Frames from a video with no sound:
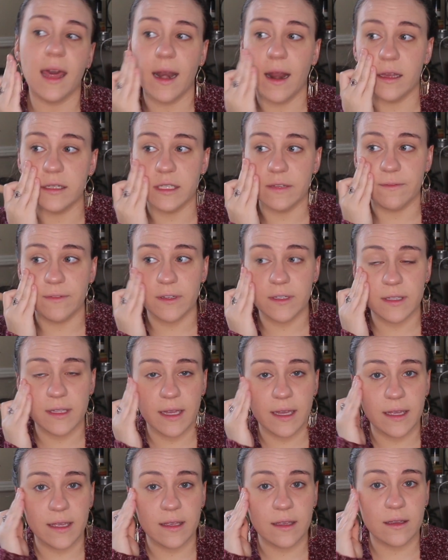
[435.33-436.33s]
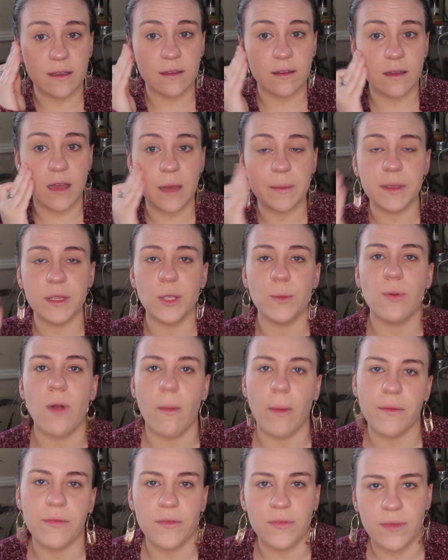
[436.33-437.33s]
Does it feel like, I mean, you
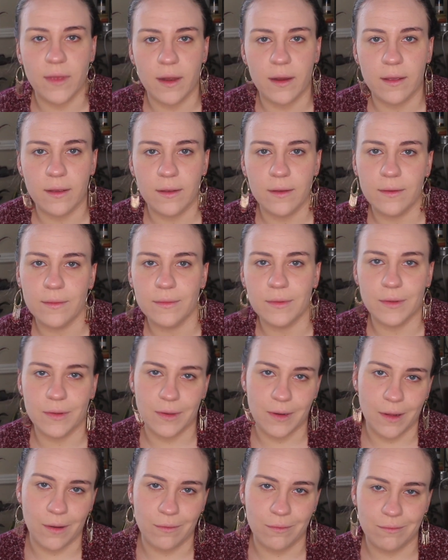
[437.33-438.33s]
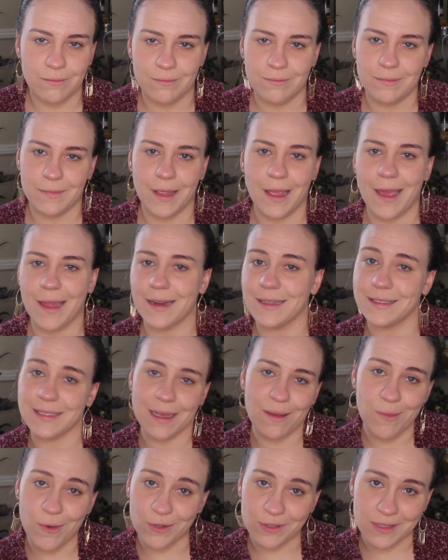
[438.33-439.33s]
probably just said it, you know. You gotta
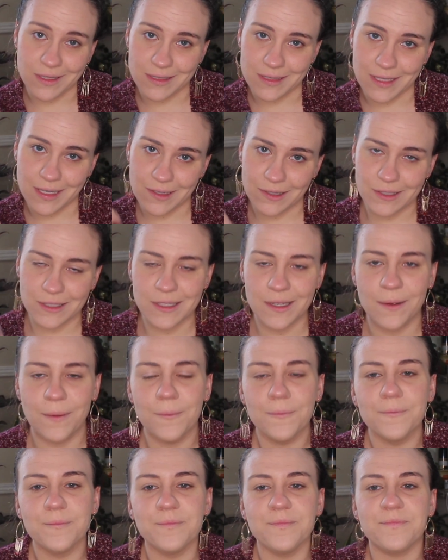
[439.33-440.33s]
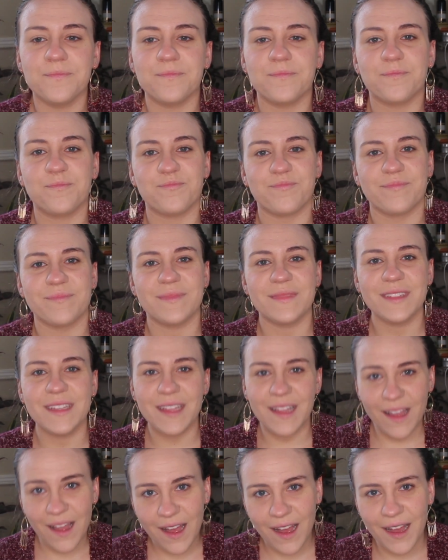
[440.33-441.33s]
set most concealers.
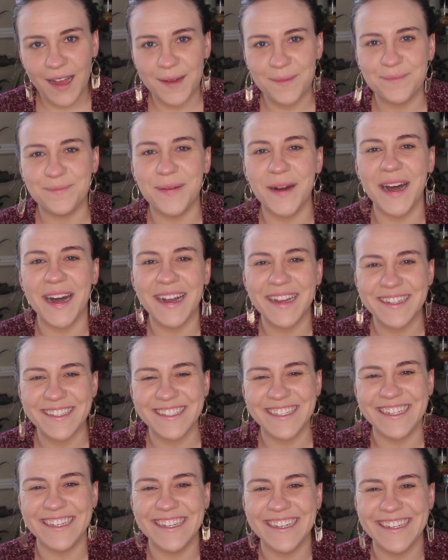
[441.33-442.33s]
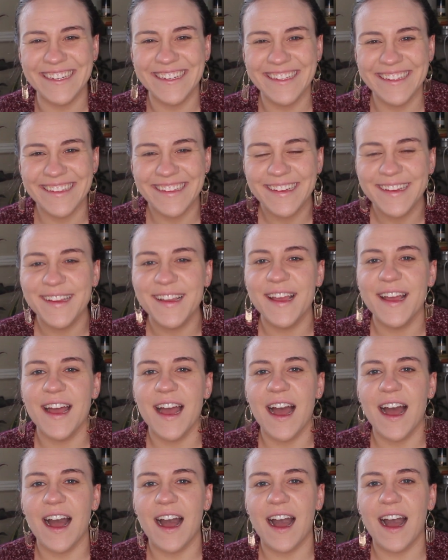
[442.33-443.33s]
But
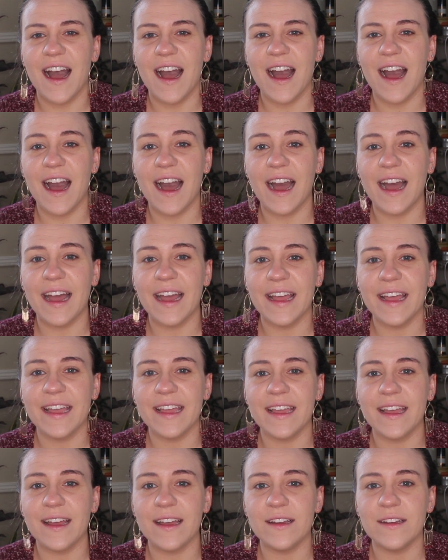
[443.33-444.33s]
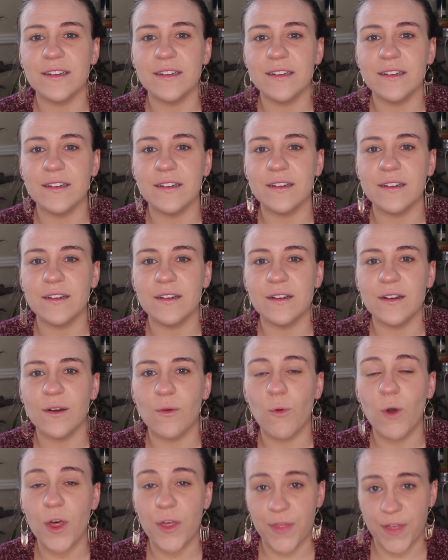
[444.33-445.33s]
I
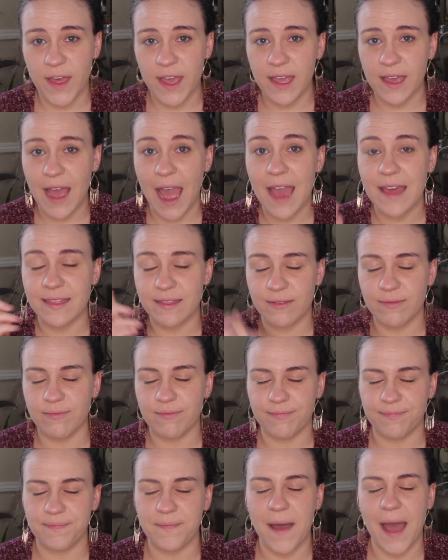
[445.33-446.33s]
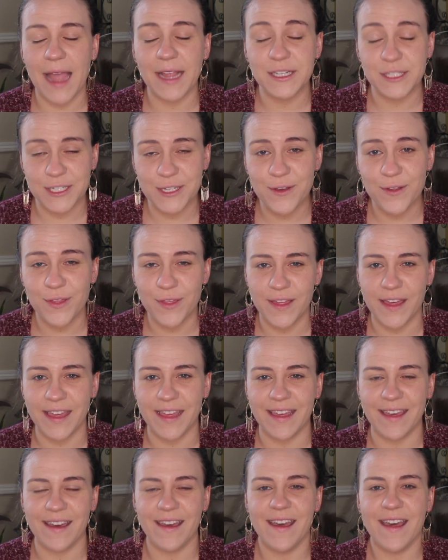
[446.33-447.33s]
will think, I do
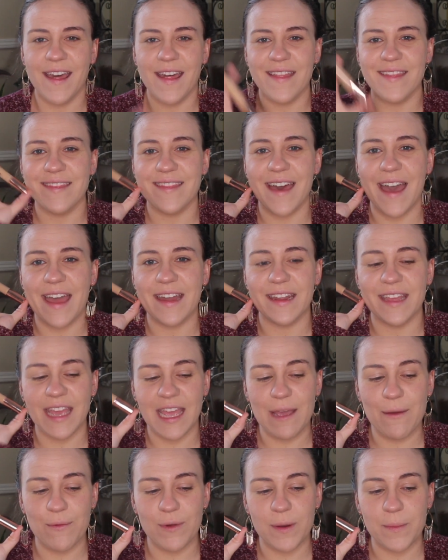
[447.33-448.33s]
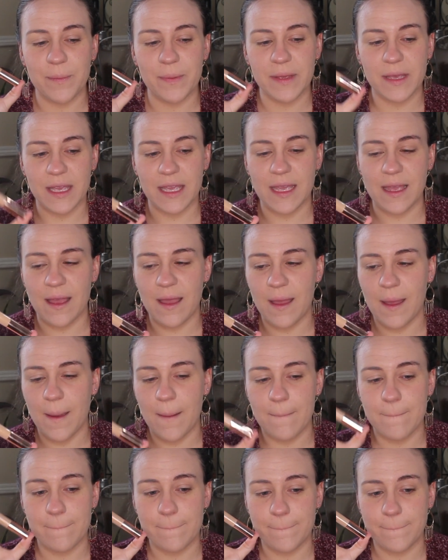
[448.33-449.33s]
think that it would be
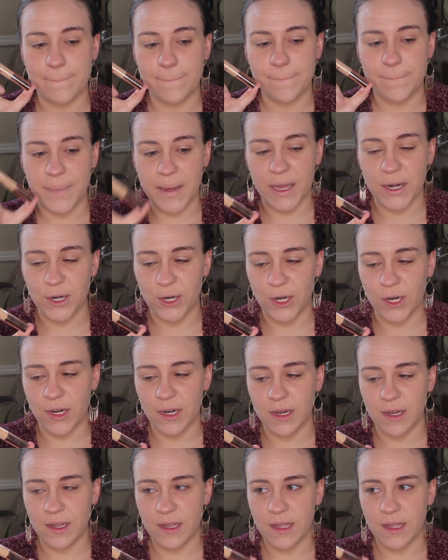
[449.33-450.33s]
better